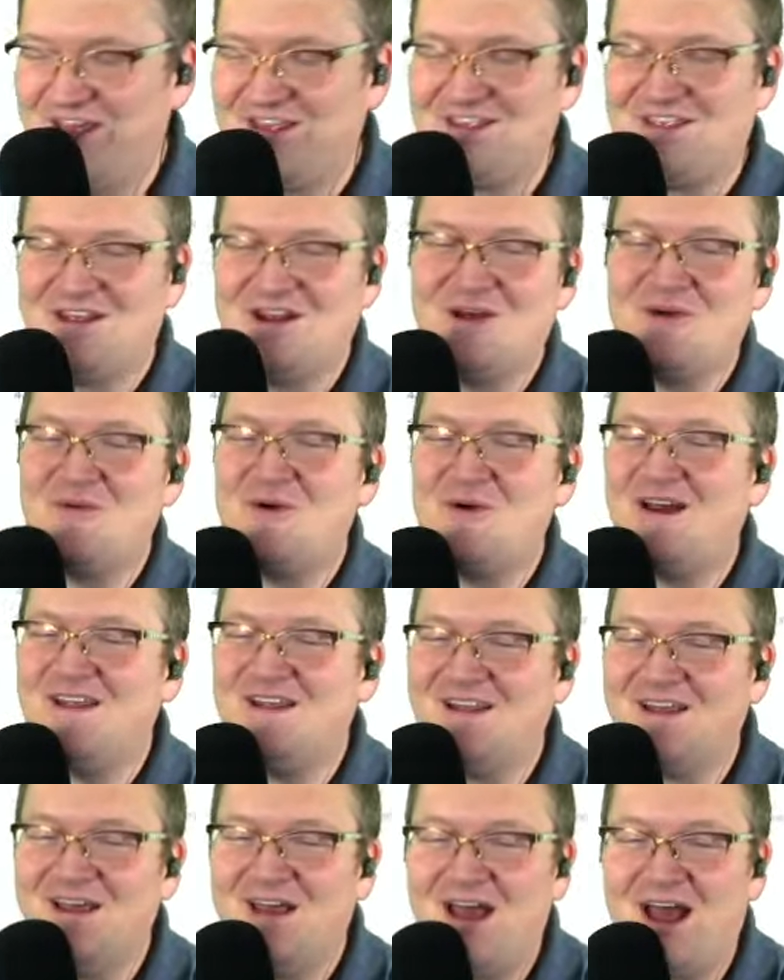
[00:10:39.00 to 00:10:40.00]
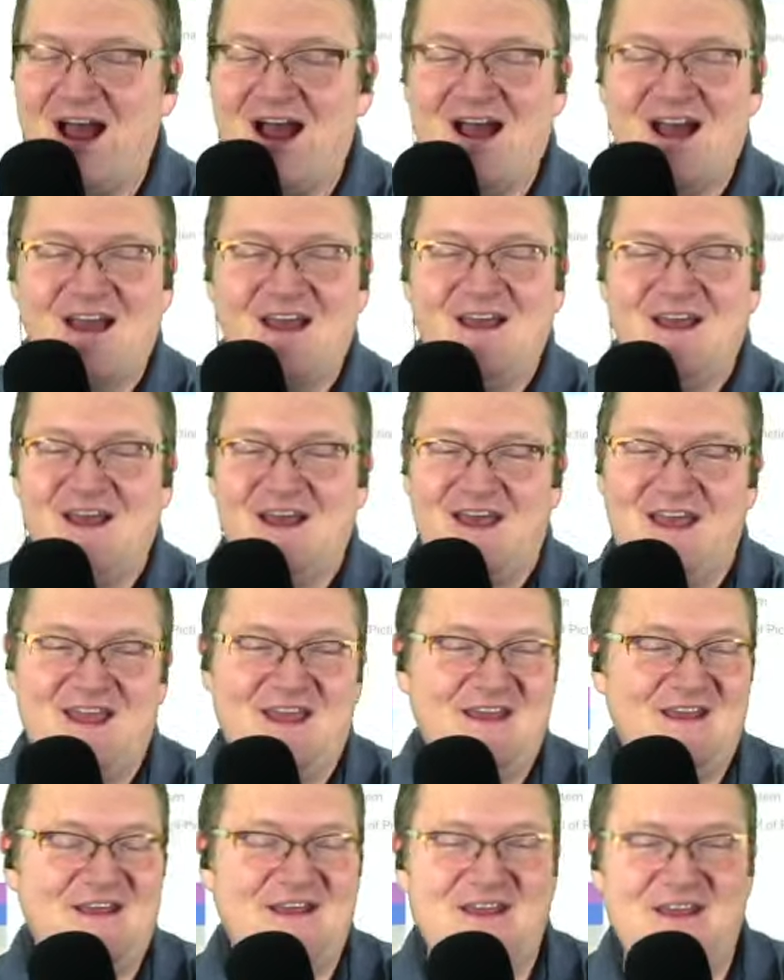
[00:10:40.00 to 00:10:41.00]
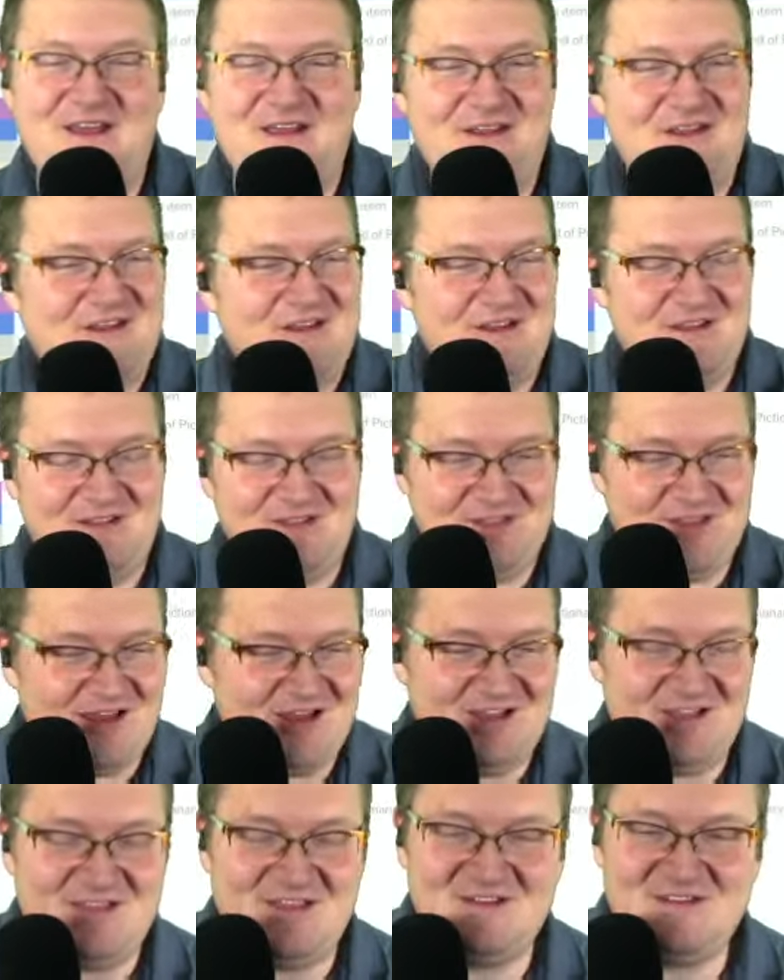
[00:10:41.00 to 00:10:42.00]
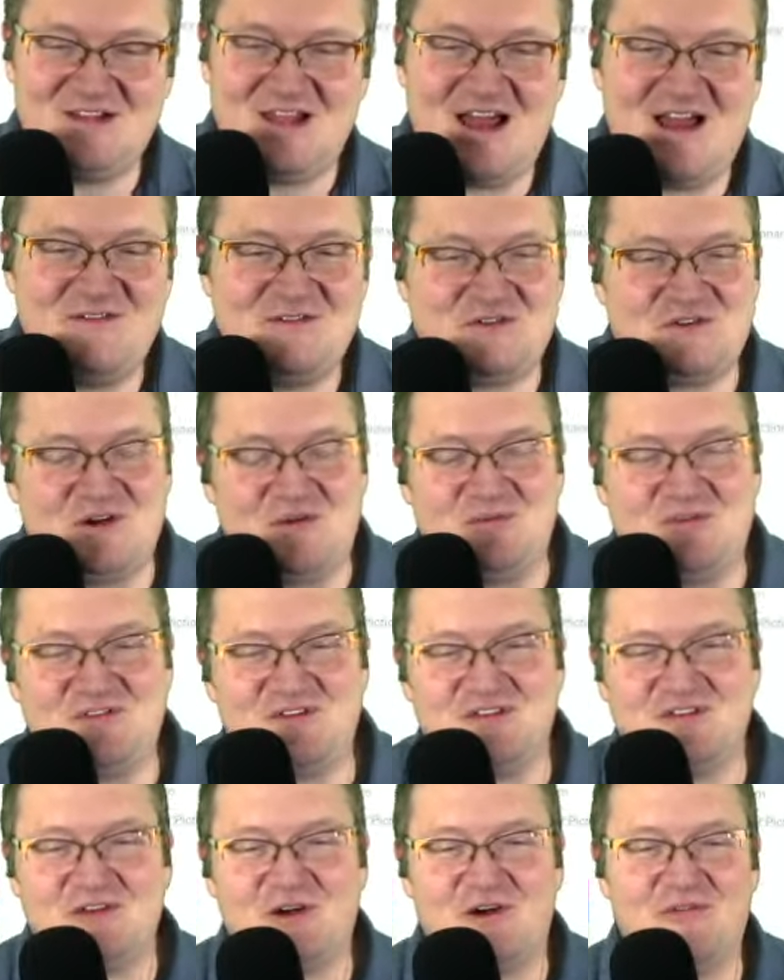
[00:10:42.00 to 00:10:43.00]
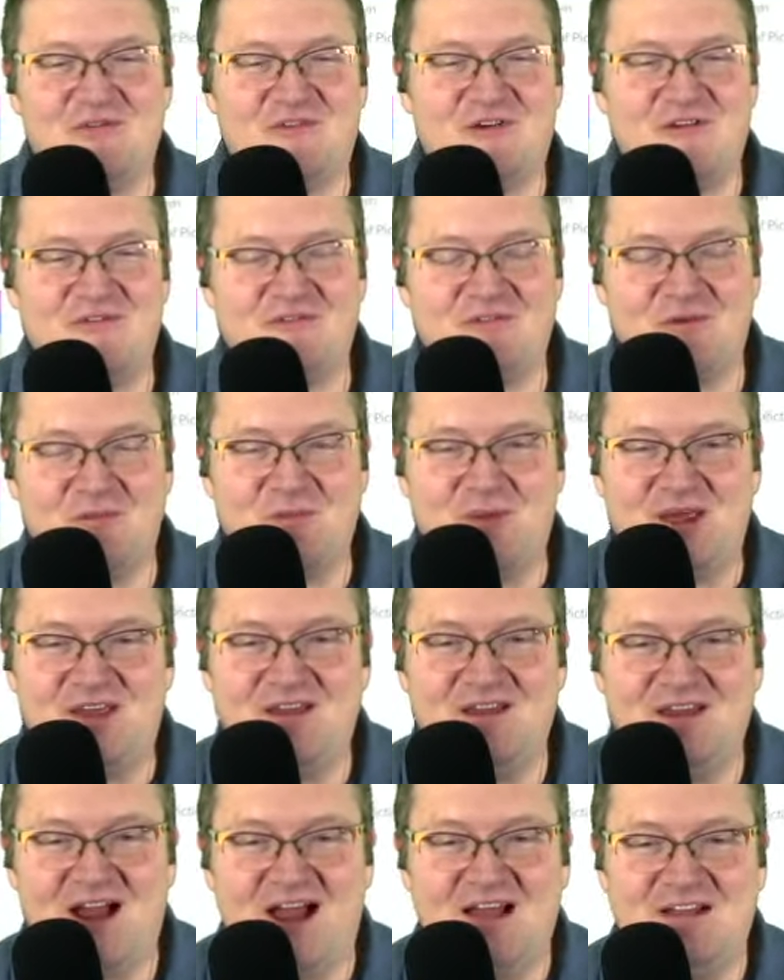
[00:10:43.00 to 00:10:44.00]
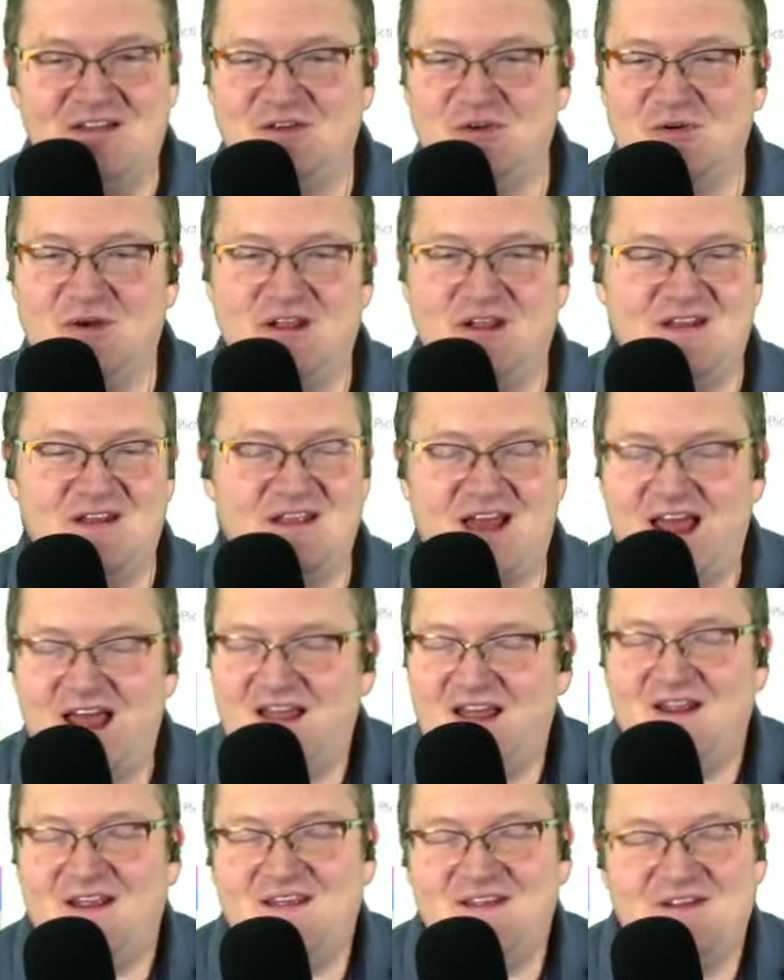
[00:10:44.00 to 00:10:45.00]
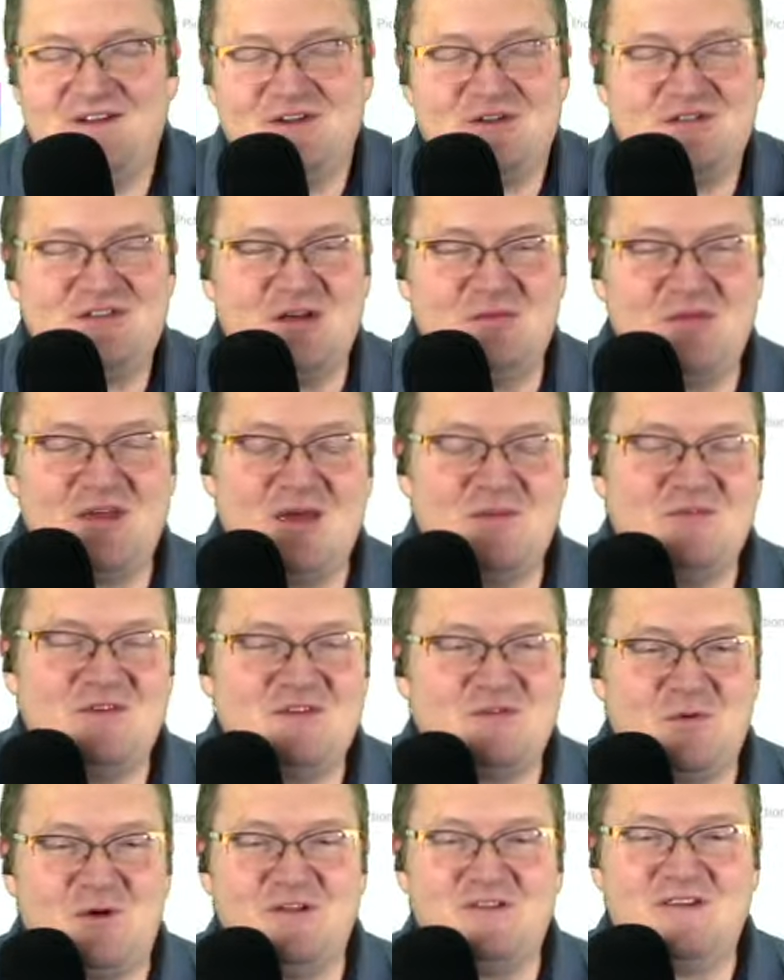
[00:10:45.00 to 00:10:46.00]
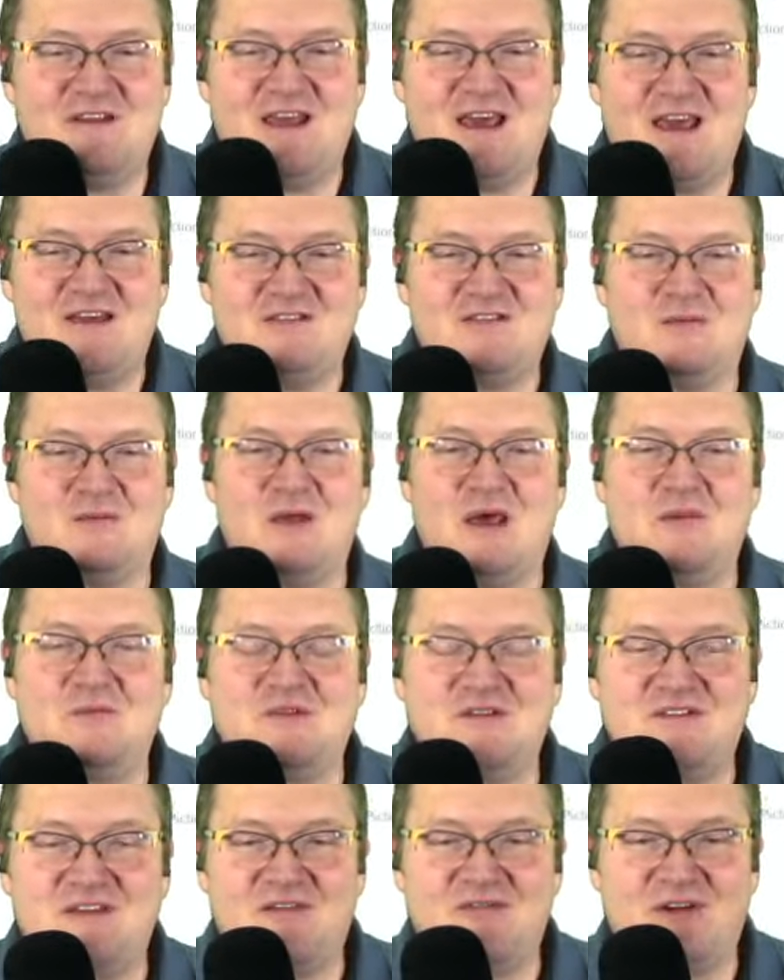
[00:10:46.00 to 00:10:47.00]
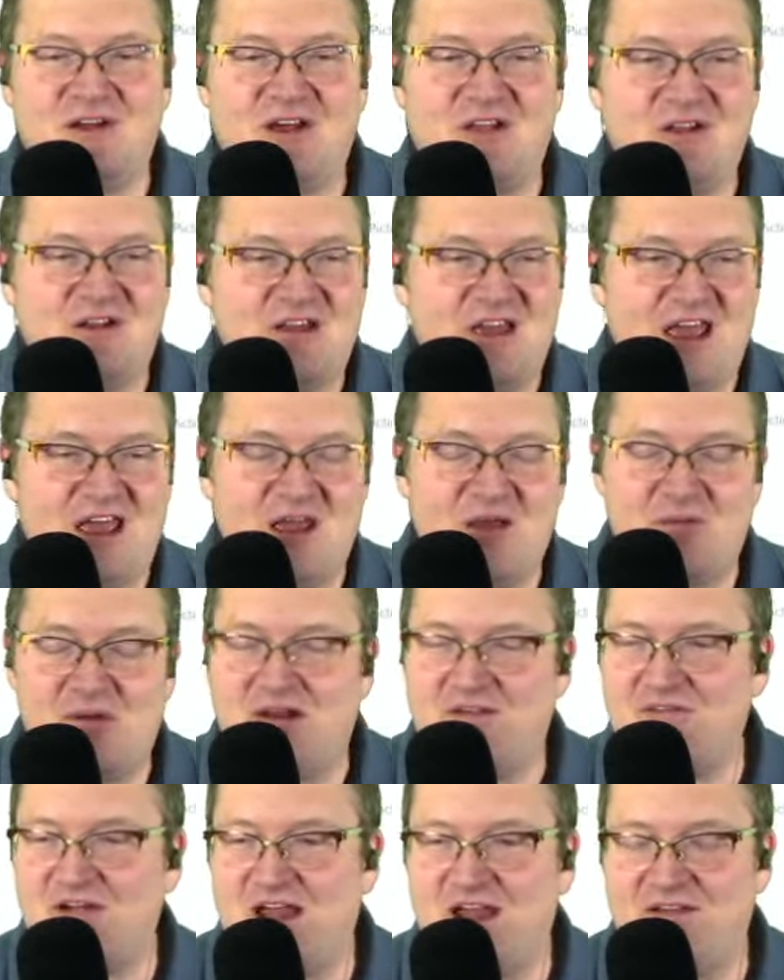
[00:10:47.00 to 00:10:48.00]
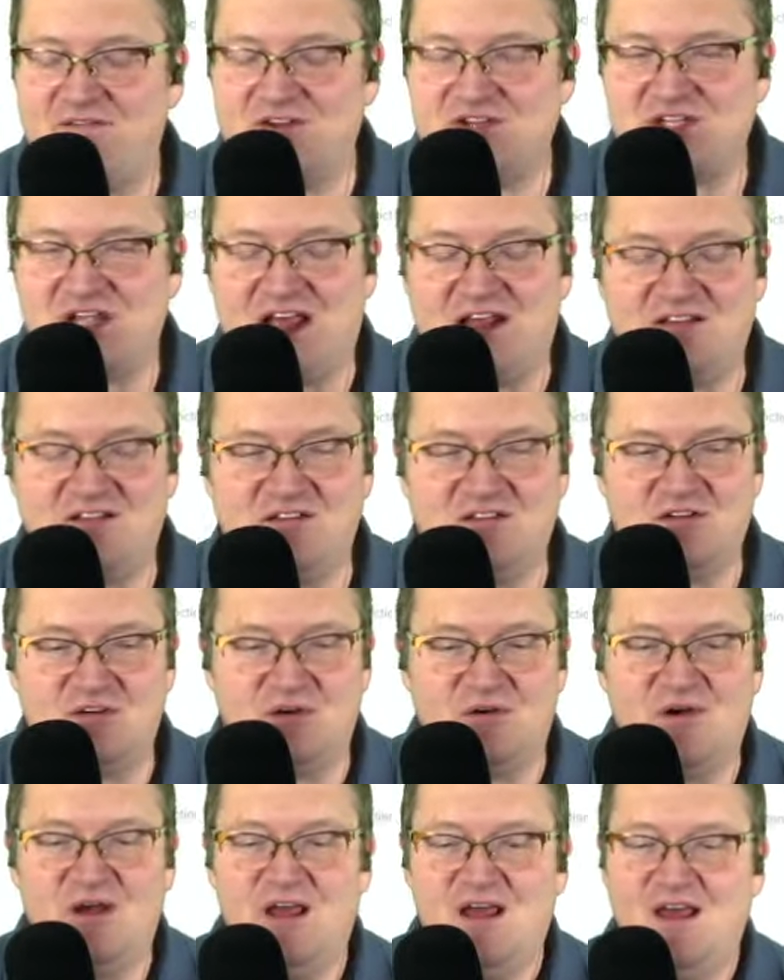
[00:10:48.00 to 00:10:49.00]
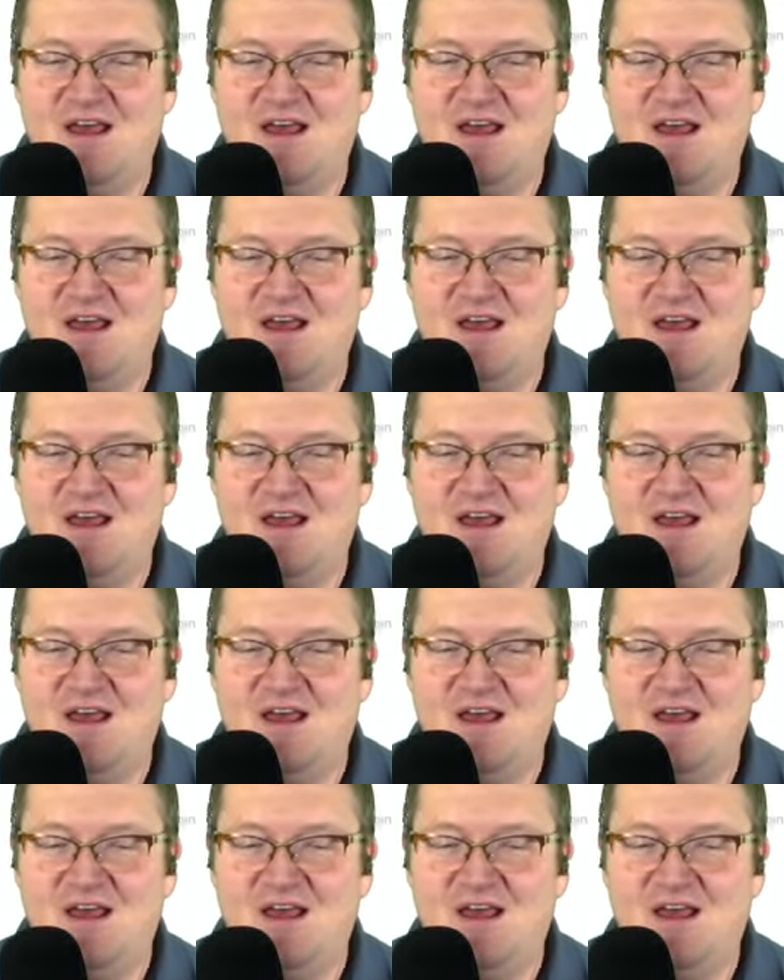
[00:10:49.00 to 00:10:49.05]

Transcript: You know what? This live stream is just so fun for me. I do it, sometimes it's once a day, sometimes it's every other day, whenever I have a chance to.